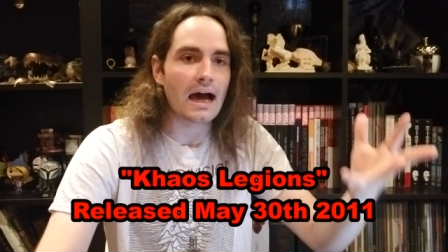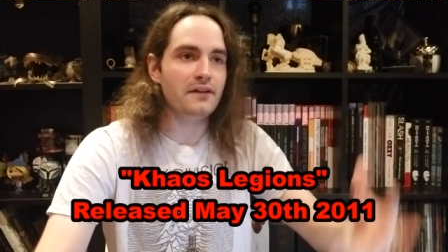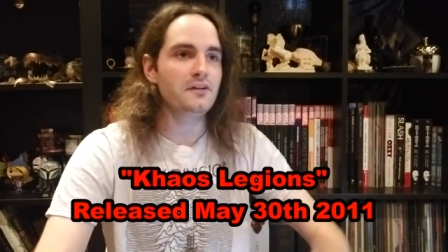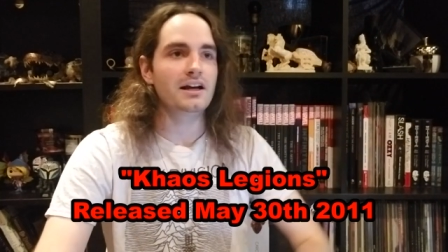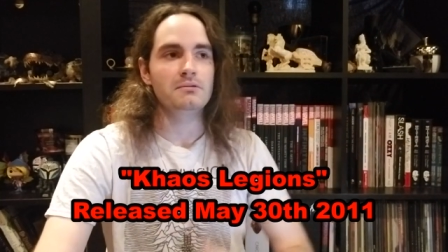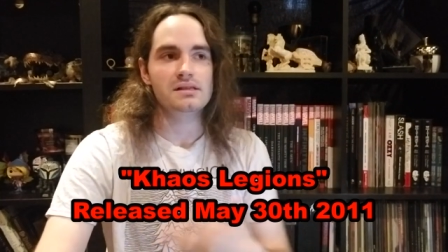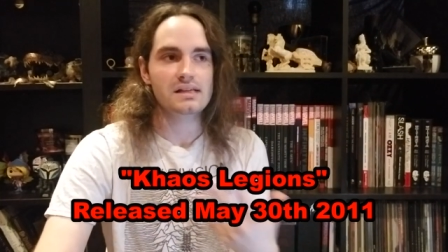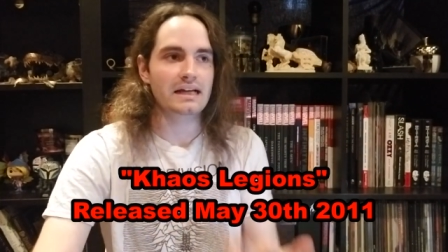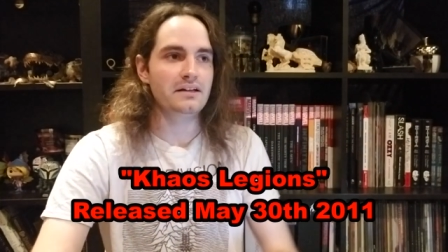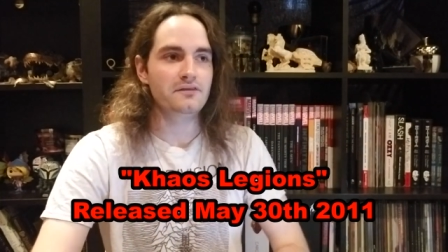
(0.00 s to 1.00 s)
I thought it was
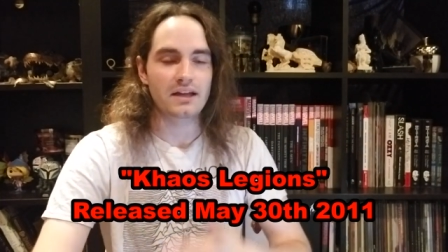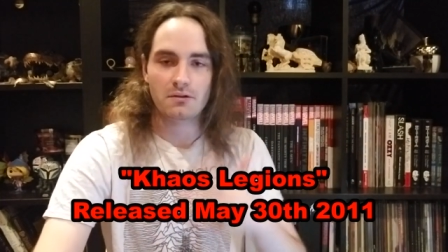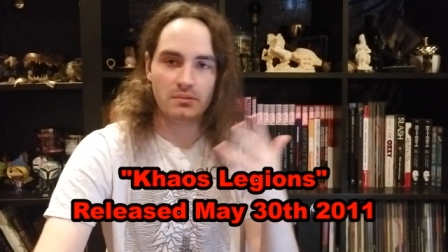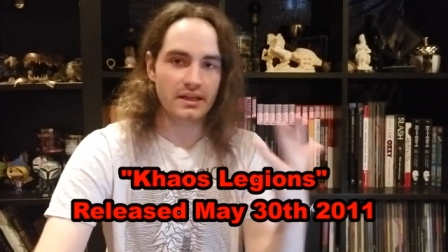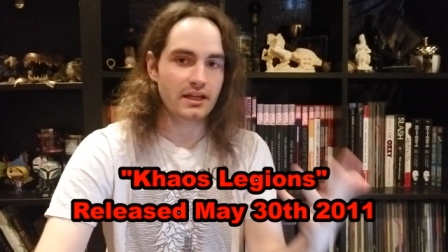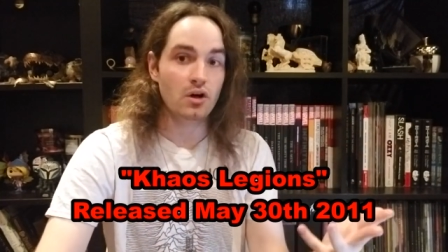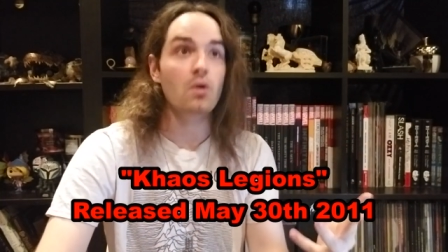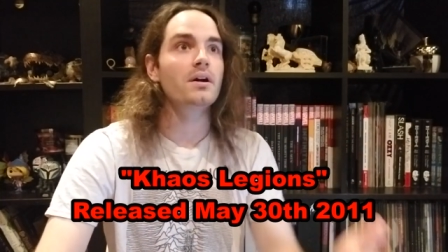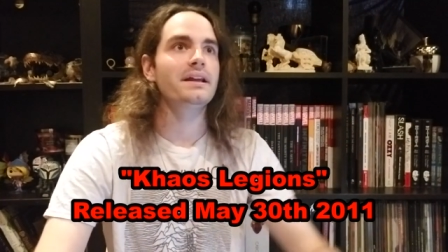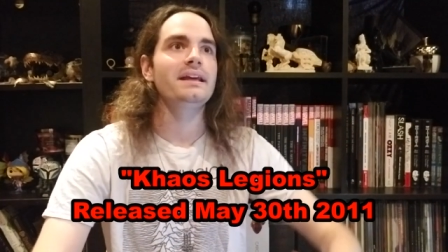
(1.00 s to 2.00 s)
kind of like really
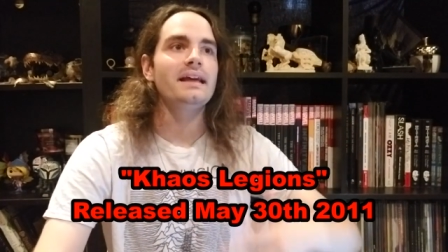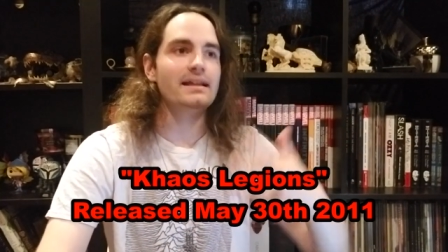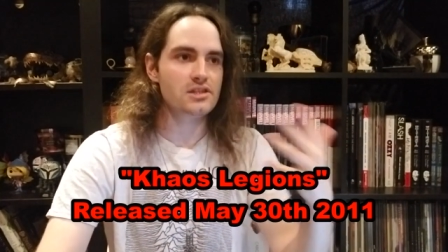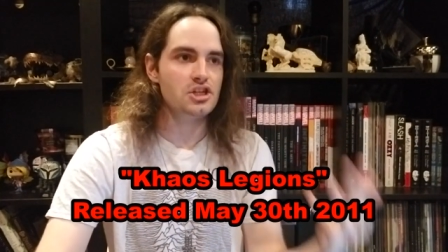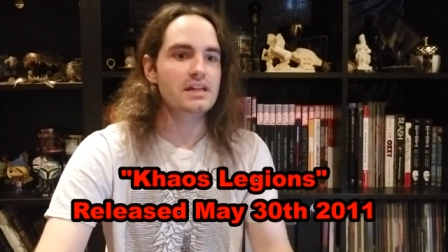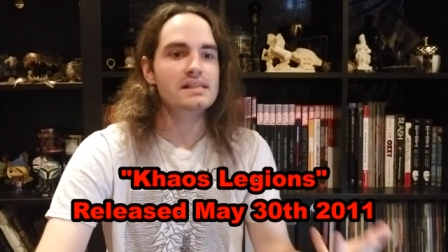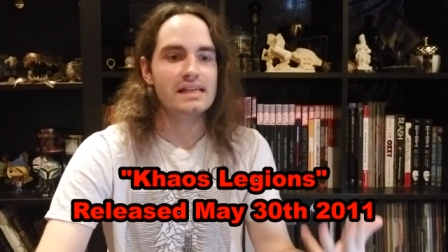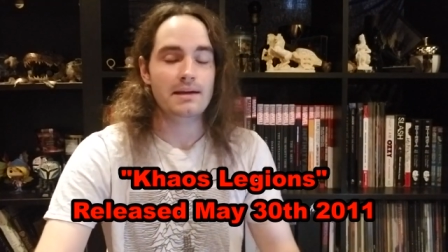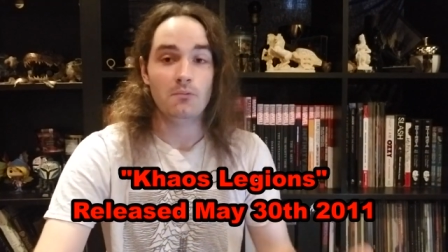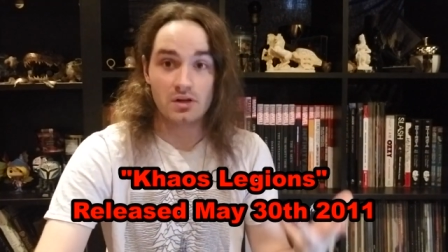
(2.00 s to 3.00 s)
corny and
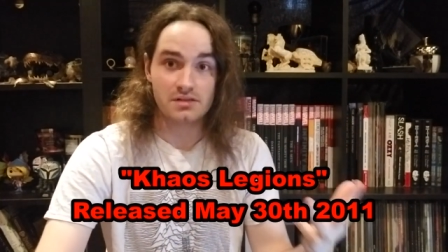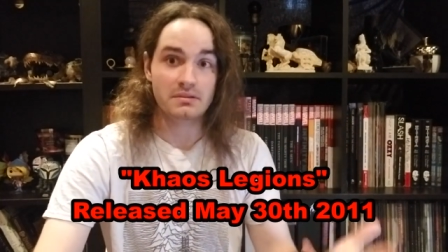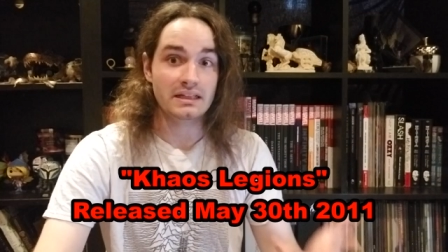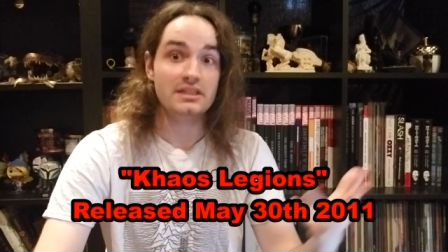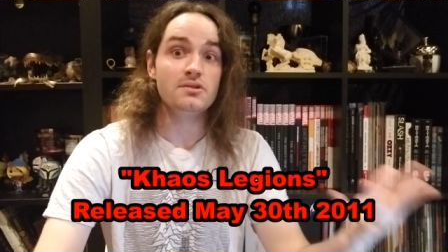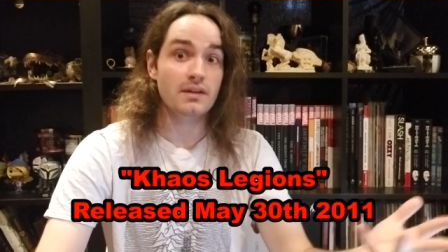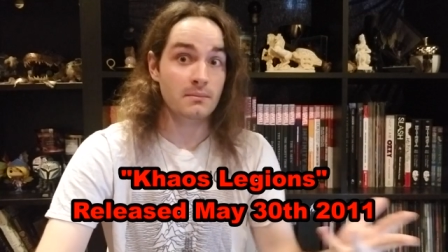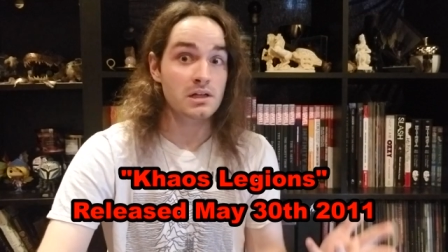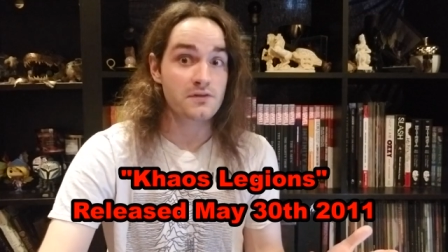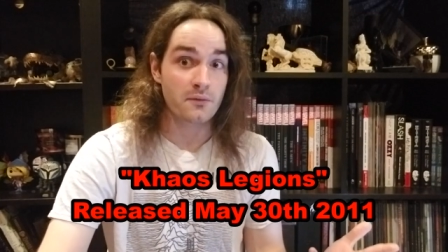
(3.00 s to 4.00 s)
cheesy and wasn't really doing
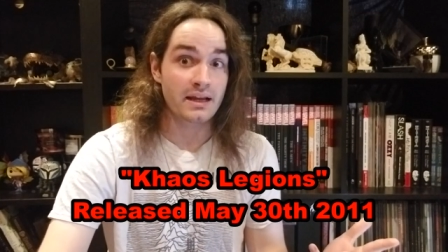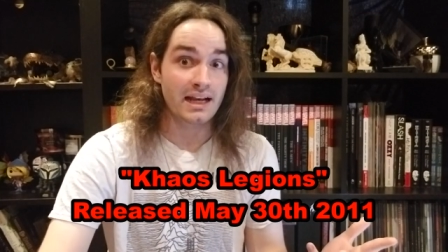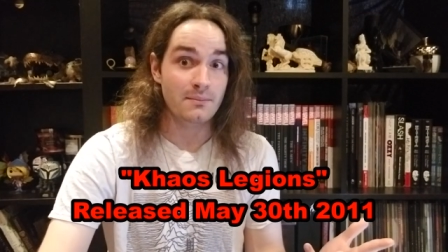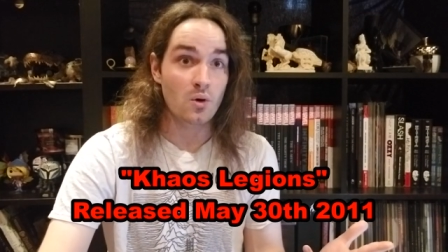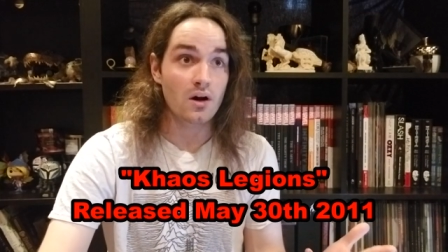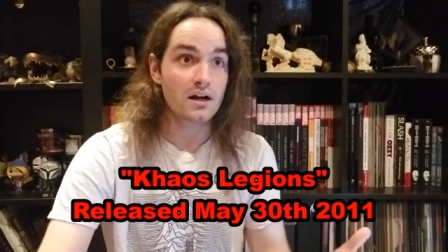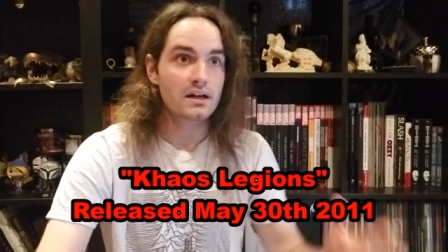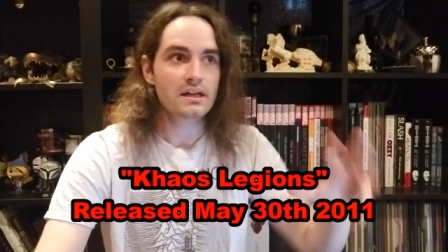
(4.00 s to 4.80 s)
much for me anymore.